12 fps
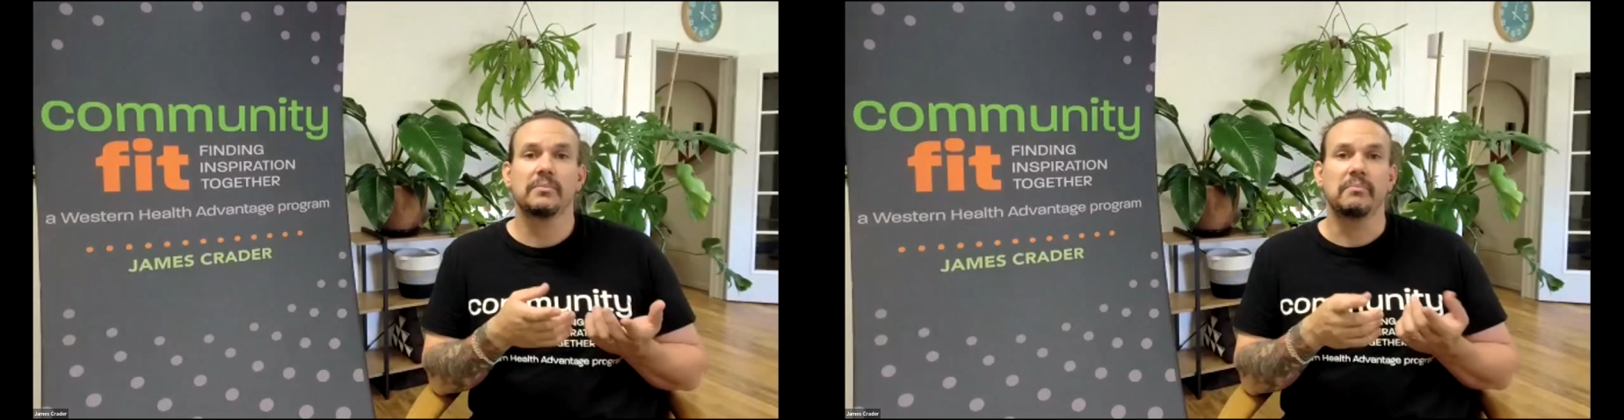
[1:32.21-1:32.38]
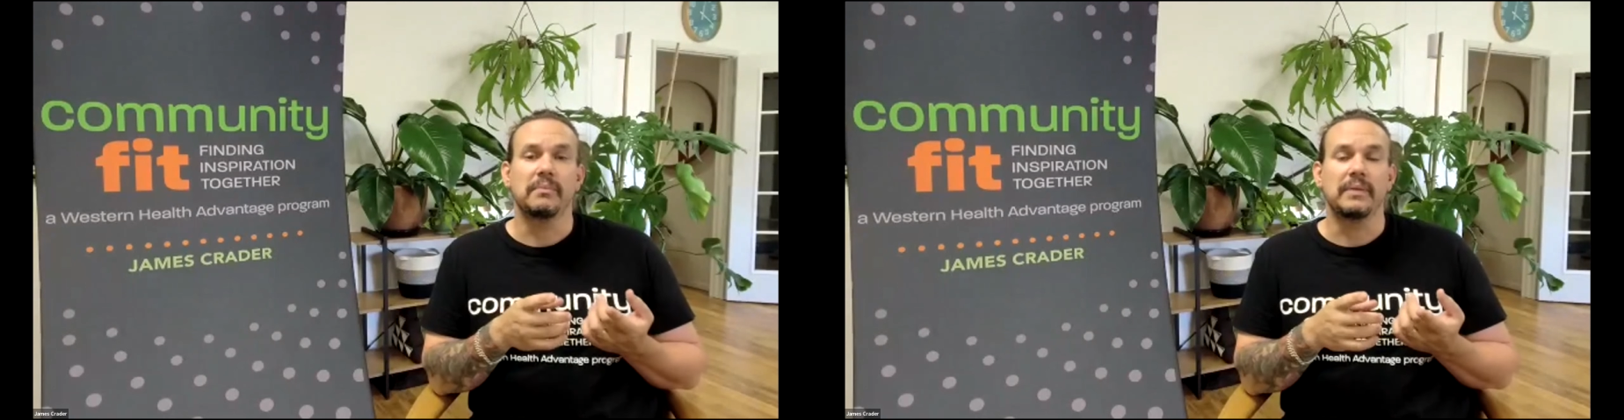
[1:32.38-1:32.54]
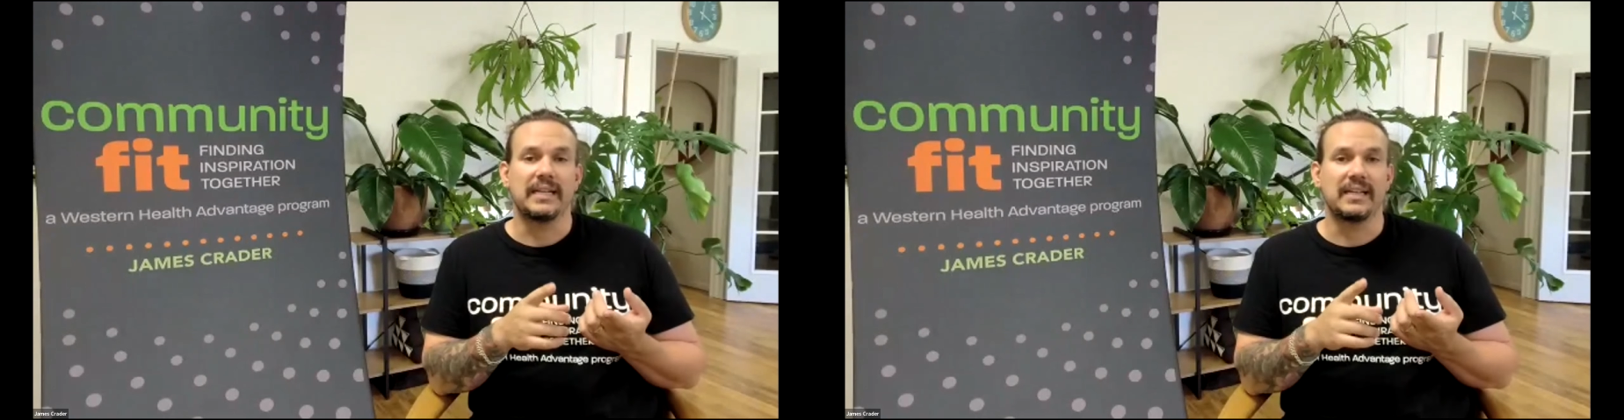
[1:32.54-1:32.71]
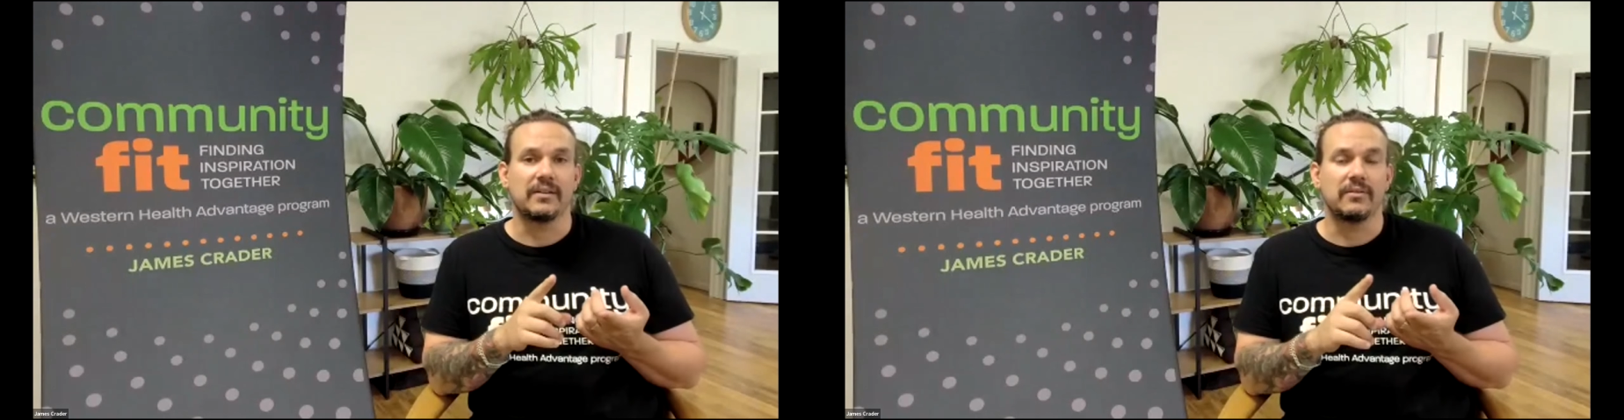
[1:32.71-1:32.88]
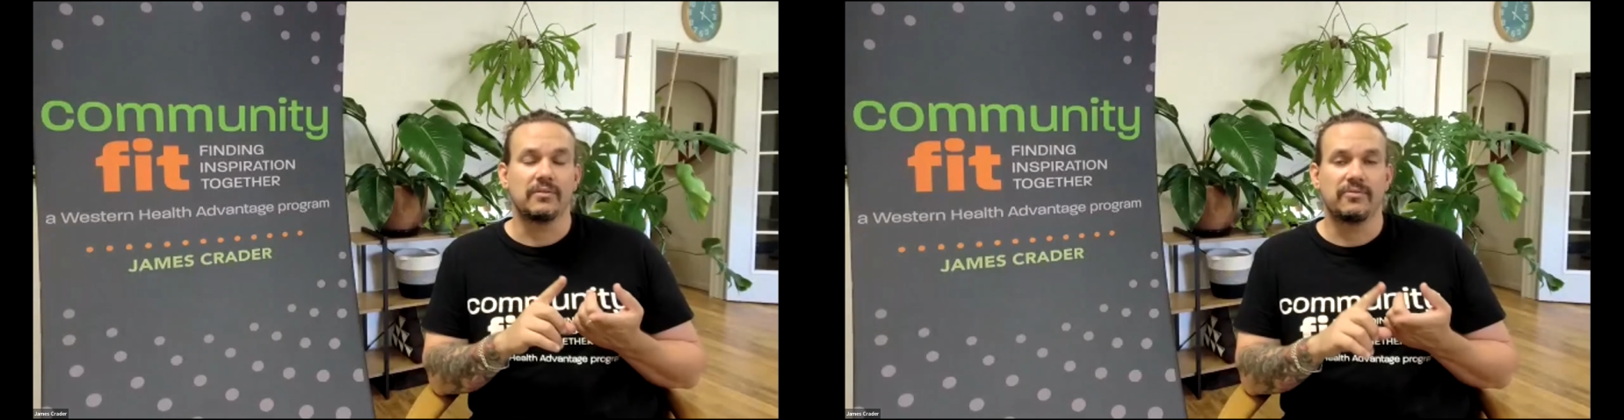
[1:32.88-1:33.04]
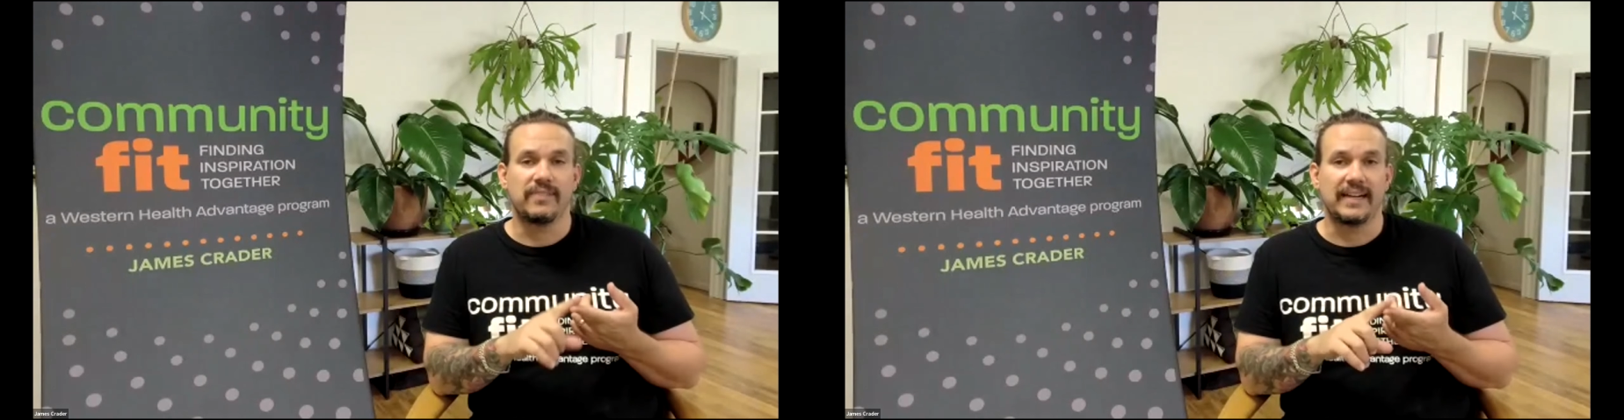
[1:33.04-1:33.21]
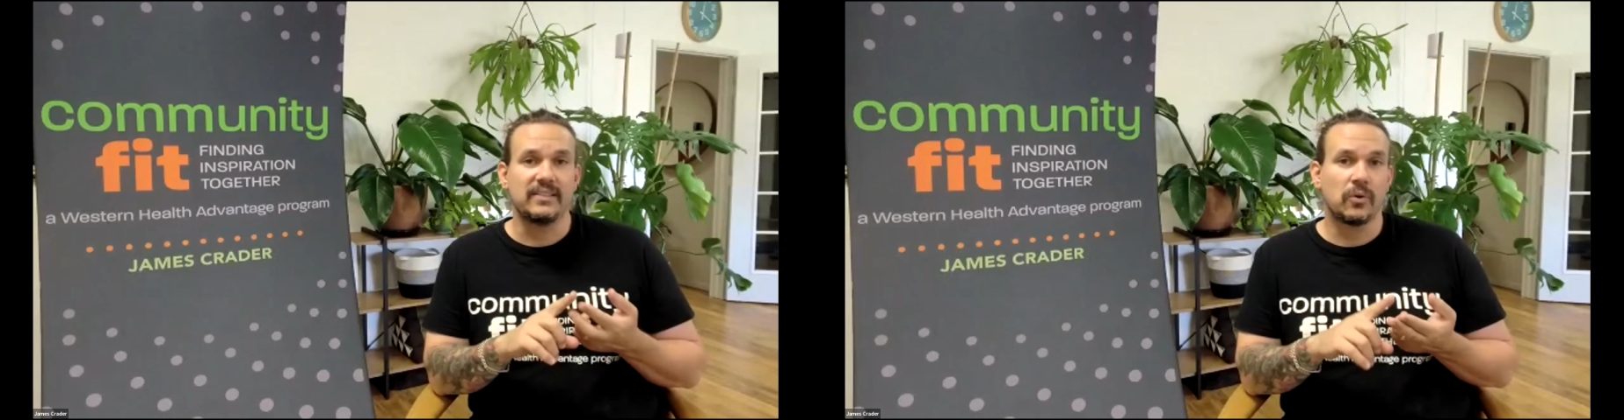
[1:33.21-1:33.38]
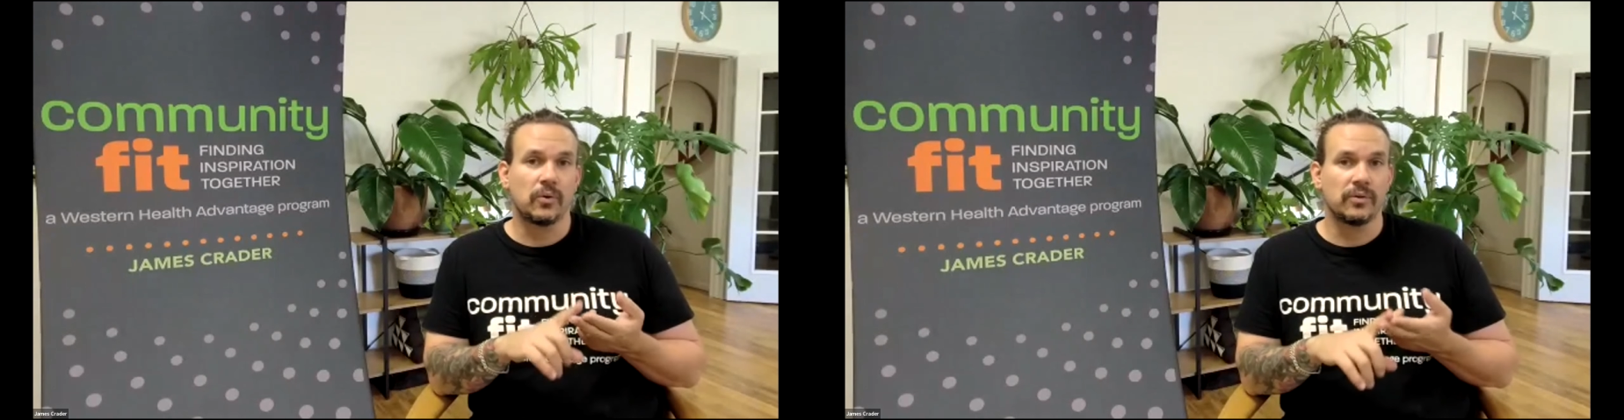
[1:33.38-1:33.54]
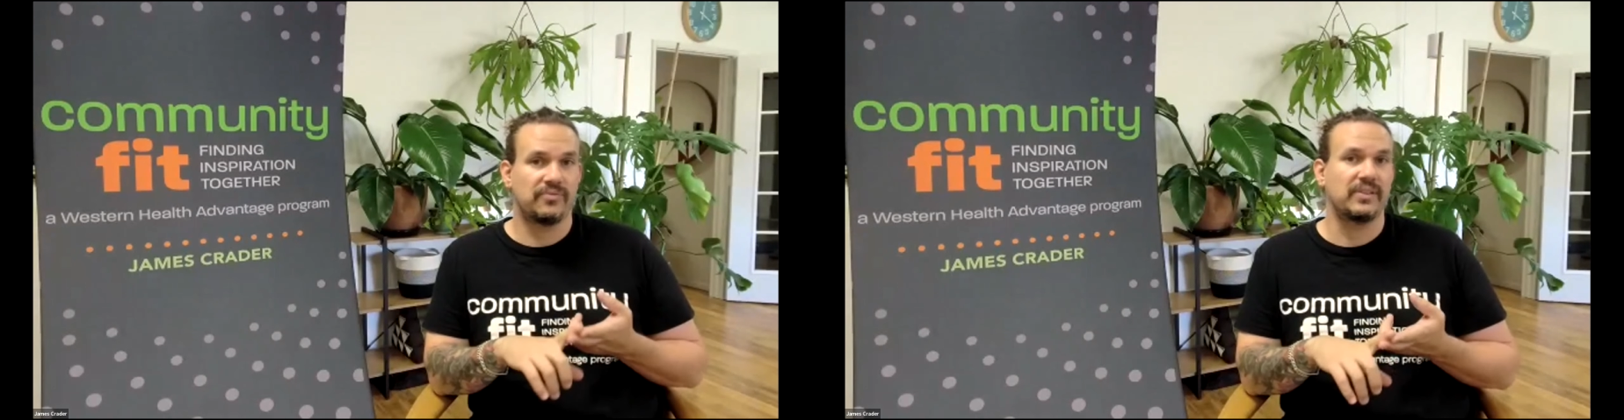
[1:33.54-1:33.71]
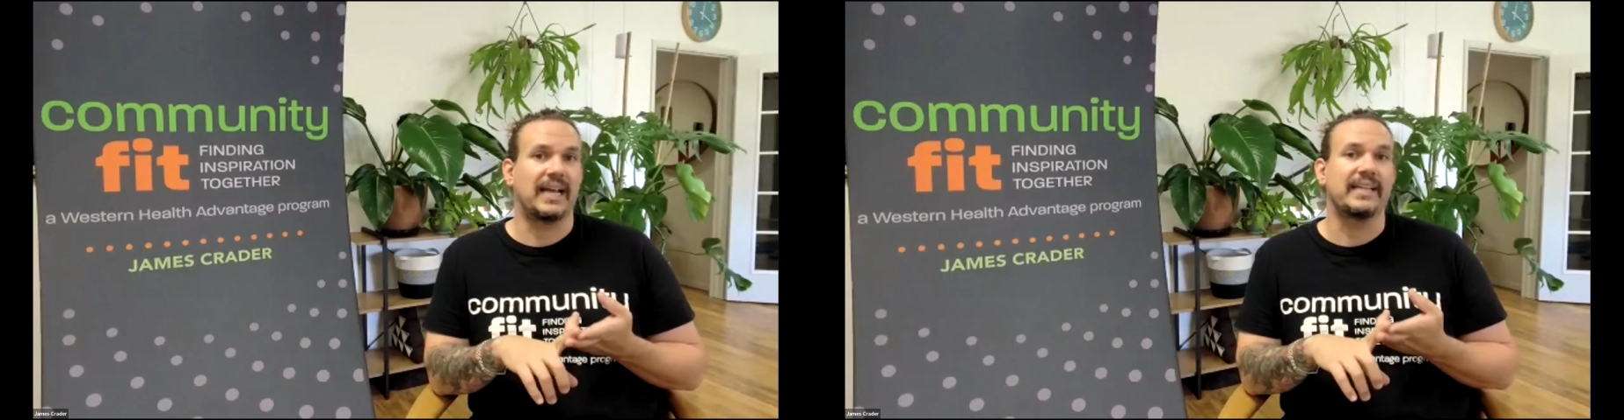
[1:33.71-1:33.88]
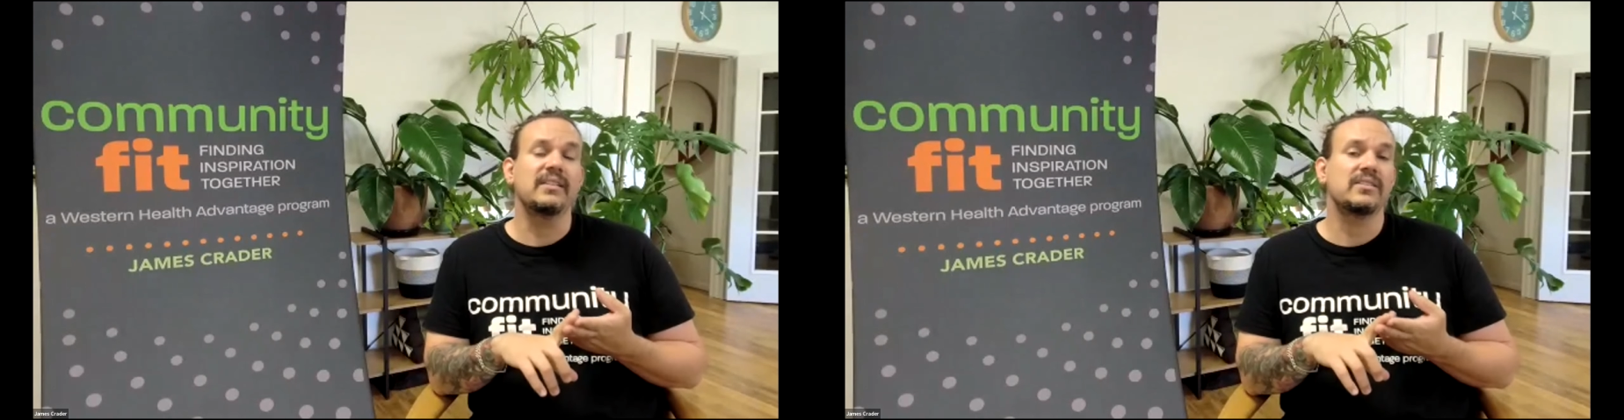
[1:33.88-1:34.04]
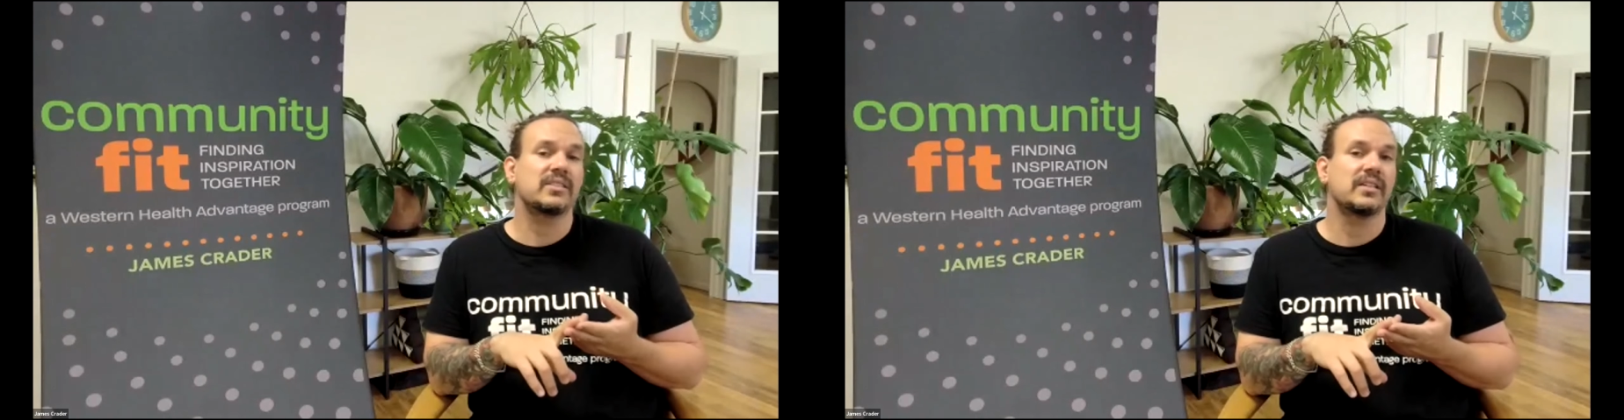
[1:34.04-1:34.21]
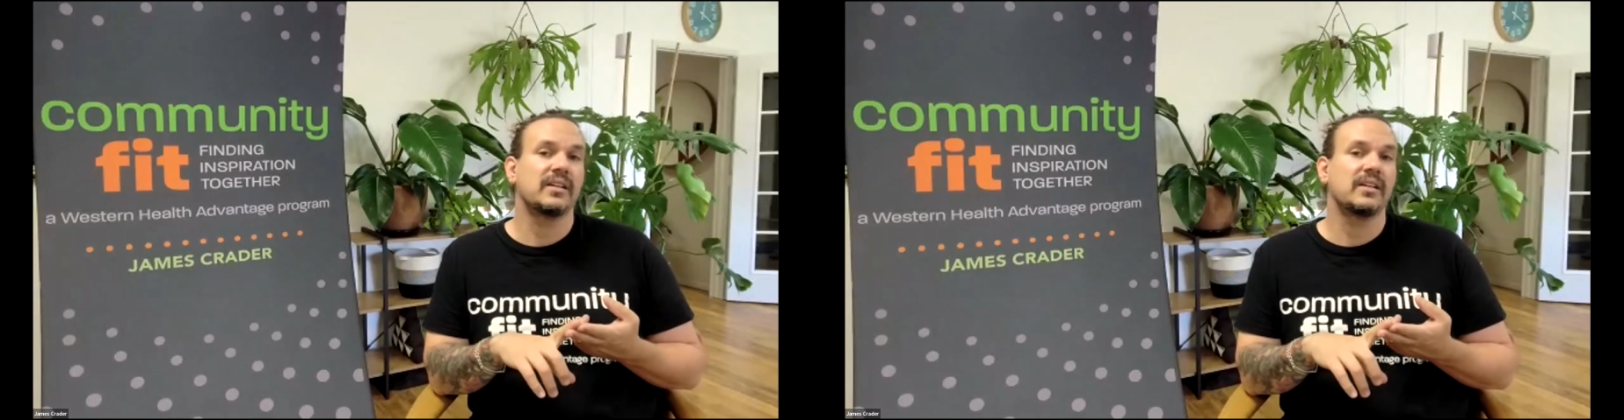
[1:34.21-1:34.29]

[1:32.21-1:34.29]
meaning fight or flight.